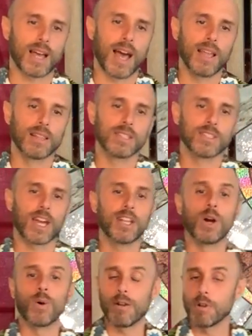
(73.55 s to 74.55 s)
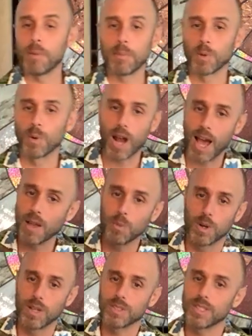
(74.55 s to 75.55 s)
islands. I remember where I
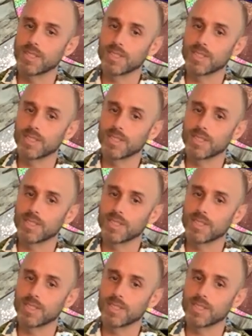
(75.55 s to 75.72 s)
was.